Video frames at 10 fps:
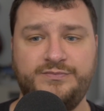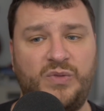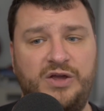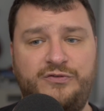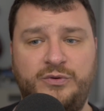
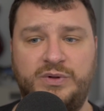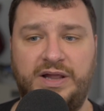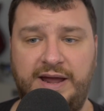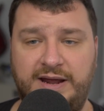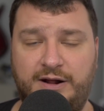if you would
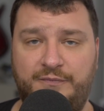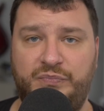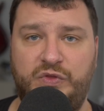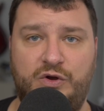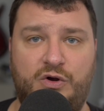like,
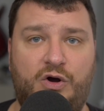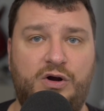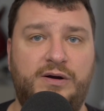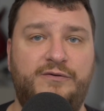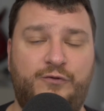there
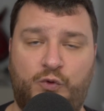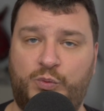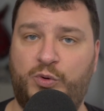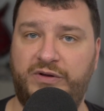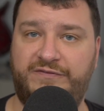are
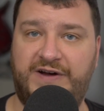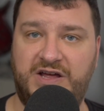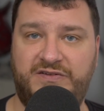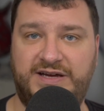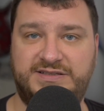
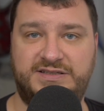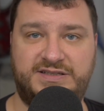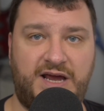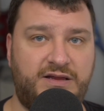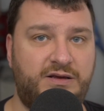4.5x
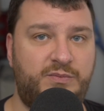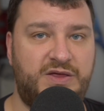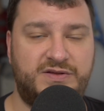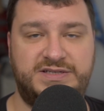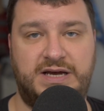scaling
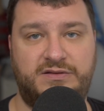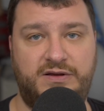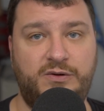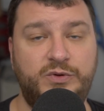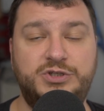methods out
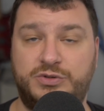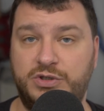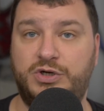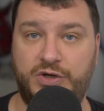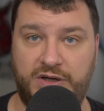there, which
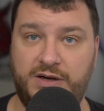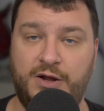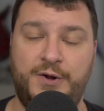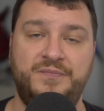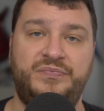look good,
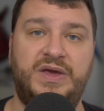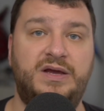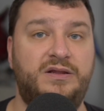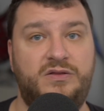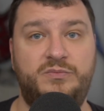
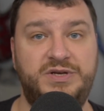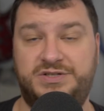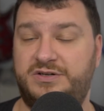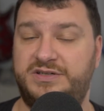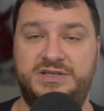and the
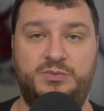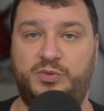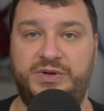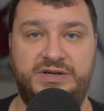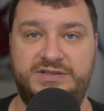MiSTer has
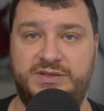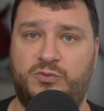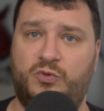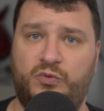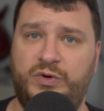implemented
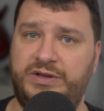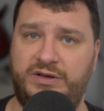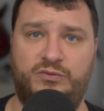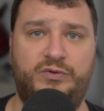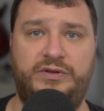some
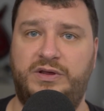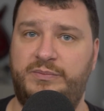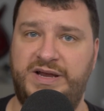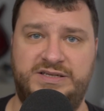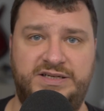really, really
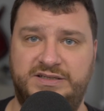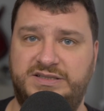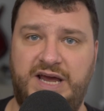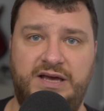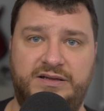amazing
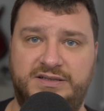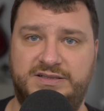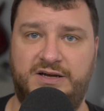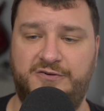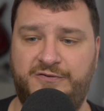scaling
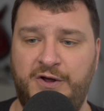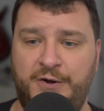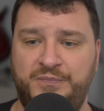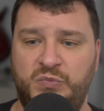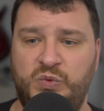
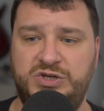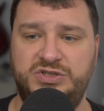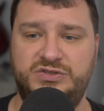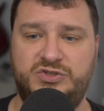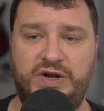stuff, which
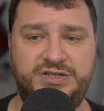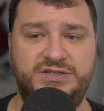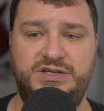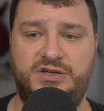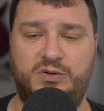
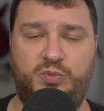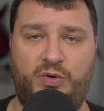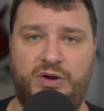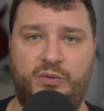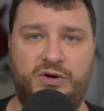stretches it to the
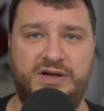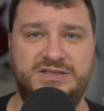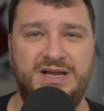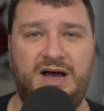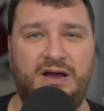point where
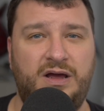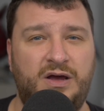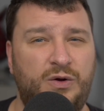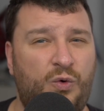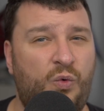it's not
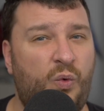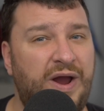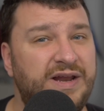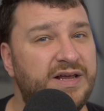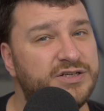
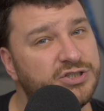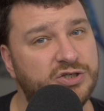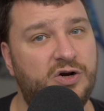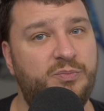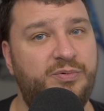quite as
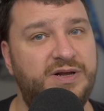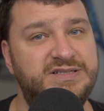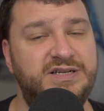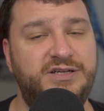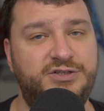sharp
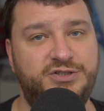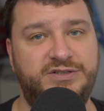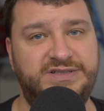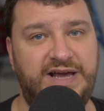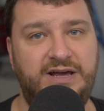as an integer
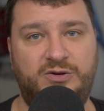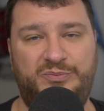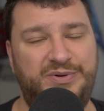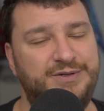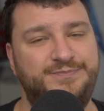scale,
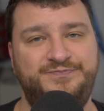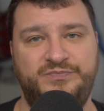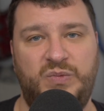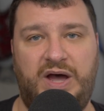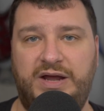but
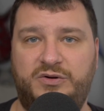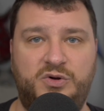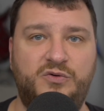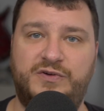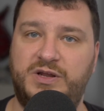I don't
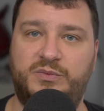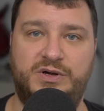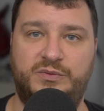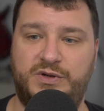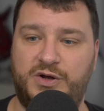know if
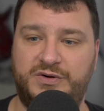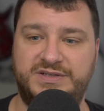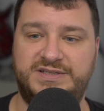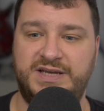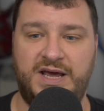anybody would
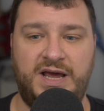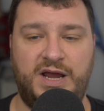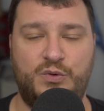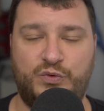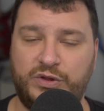notice.
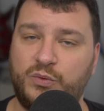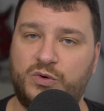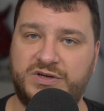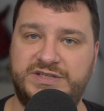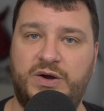It really
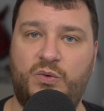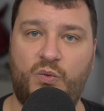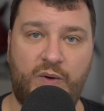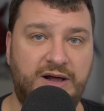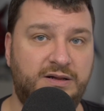works out
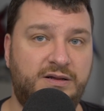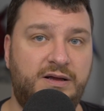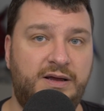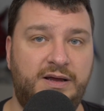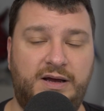well,
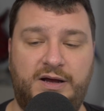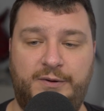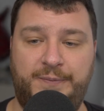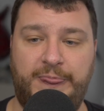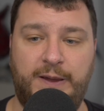
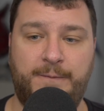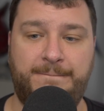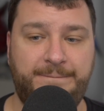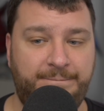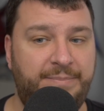
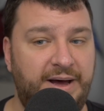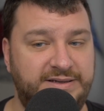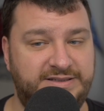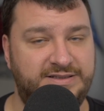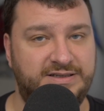
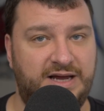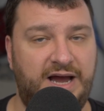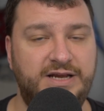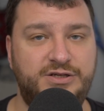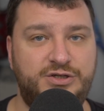but
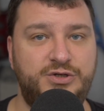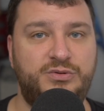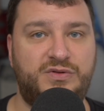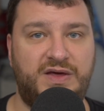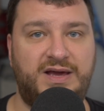I do
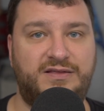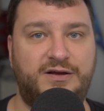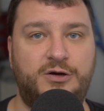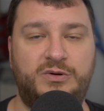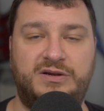think that
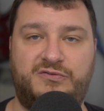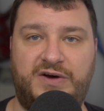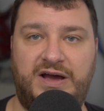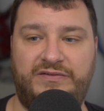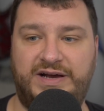going to
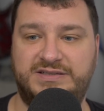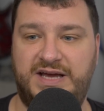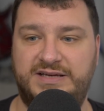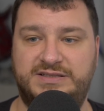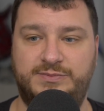5x
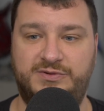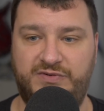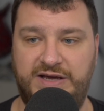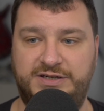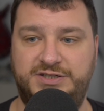has some
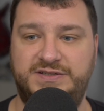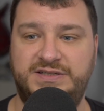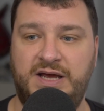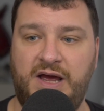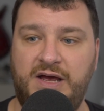
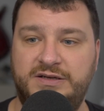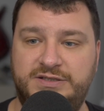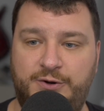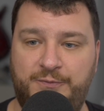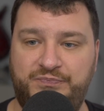advantages.
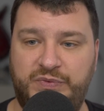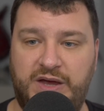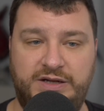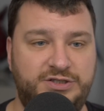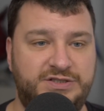So
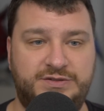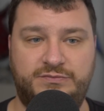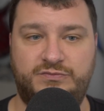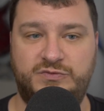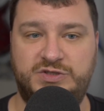just
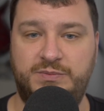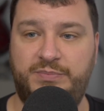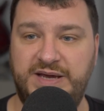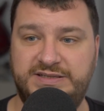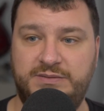some
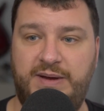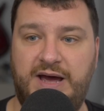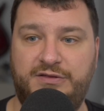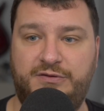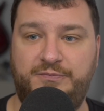basic
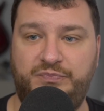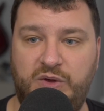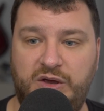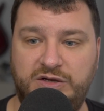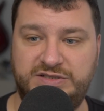math.
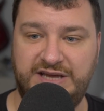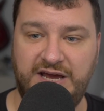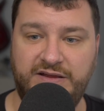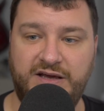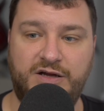
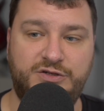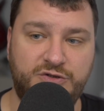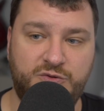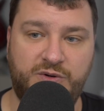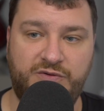Scaling a
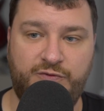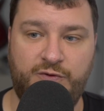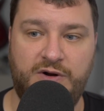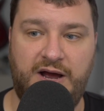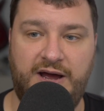
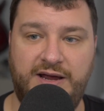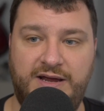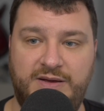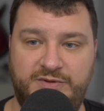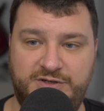224 high
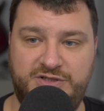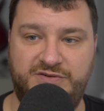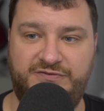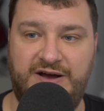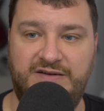image to
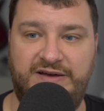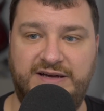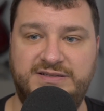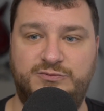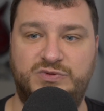
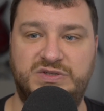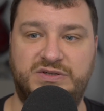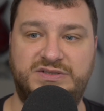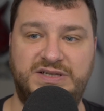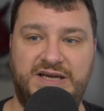5x
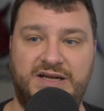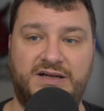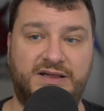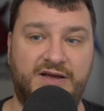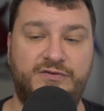results in
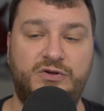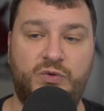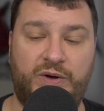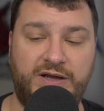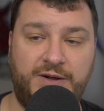
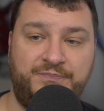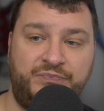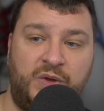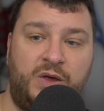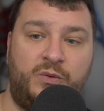1120,
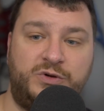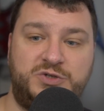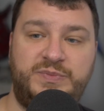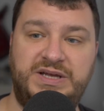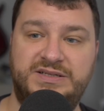
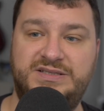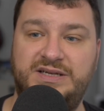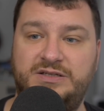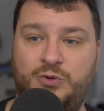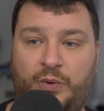which means
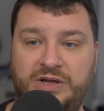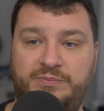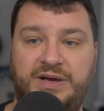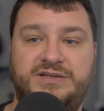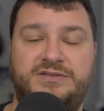that 20
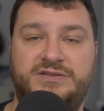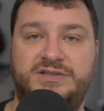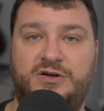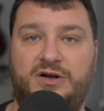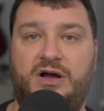pixels
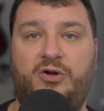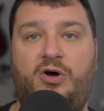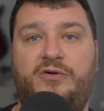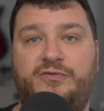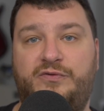are cut
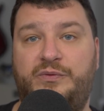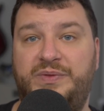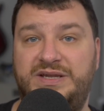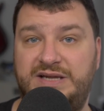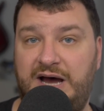off from
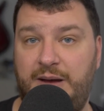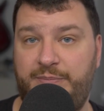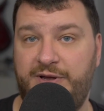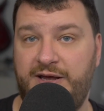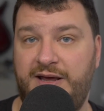the top
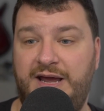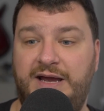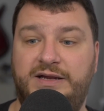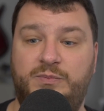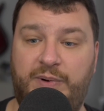
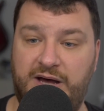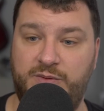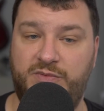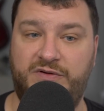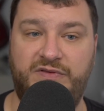and
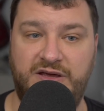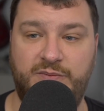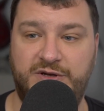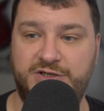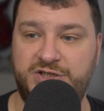bottom of the
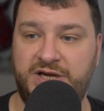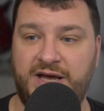image.